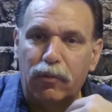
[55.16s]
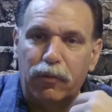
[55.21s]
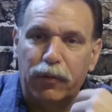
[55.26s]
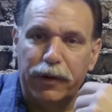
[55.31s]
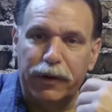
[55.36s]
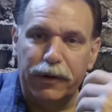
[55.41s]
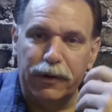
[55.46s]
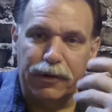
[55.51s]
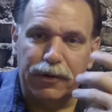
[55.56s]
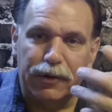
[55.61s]
We
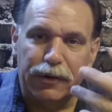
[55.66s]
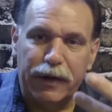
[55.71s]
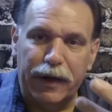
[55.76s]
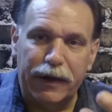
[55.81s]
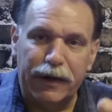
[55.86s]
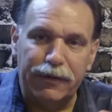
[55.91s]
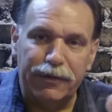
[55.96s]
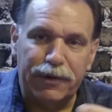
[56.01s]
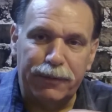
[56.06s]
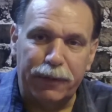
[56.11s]
are
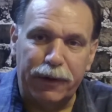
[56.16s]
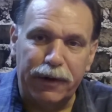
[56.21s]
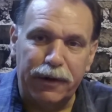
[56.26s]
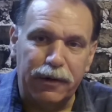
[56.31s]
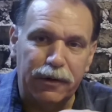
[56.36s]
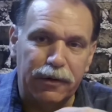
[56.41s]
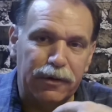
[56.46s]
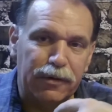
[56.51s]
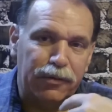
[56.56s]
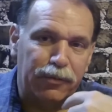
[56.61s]
native
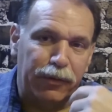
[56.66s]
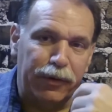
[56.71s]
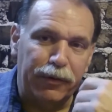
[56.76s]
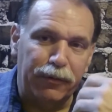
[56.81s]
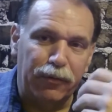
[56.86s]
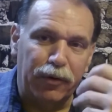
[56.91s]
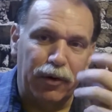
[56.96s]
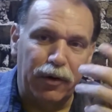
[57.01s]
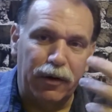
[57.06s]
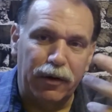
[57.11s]
speakers. We
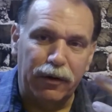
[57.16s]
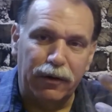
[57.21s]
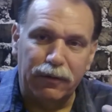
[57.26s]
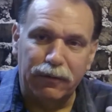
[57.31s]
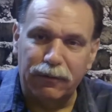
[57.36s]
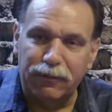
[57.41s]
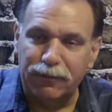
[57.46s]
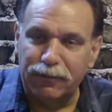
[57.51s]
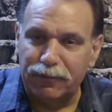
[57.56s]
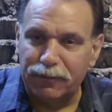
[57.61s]
run
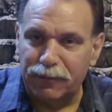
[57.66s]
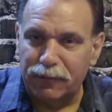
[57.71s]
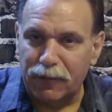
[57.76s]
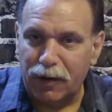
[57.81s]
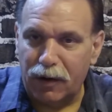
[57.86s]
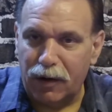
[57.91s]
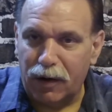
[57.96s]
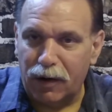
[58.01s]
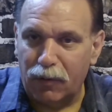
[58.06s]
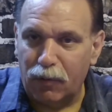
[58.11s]

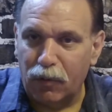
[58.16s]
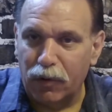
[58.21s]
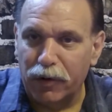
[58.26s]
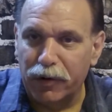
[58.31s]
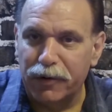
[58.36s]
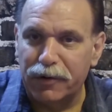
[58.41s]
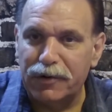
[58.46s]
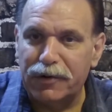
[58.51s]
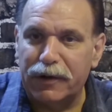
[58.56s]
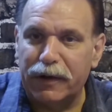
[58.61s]
our
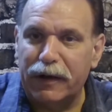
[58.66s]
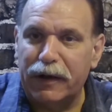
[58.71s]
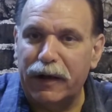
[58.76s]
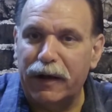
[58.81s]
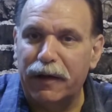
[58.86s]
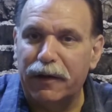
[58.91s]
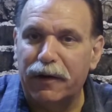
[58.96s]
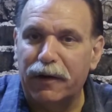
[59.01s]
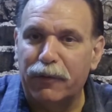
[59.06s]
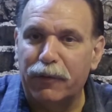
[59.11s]
words
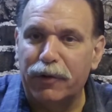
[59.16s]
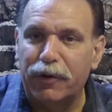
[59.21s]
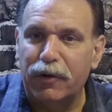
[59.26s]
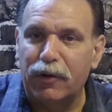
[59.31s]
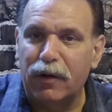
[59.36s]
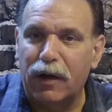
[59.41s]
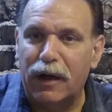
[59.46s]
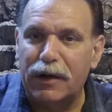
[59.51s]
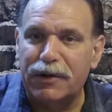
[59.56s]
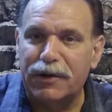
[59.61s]
together. We
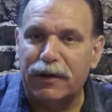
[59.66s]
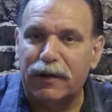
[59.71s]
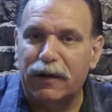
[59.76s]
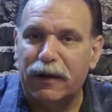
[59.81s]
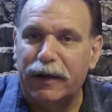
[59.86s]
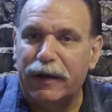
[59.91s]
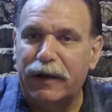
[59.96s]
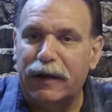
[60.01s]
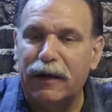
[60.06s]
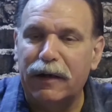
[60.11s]
do lots of
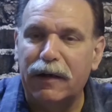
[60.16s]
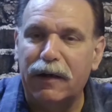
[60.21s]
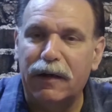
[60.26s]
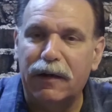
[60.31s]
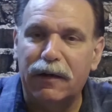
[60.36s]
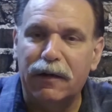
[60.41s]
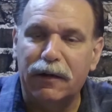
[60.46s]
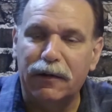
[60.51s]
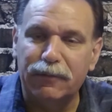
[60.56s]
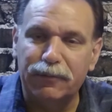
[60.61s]

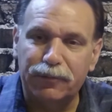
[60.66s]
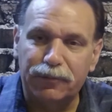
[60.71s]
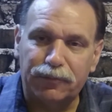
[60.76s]
linking and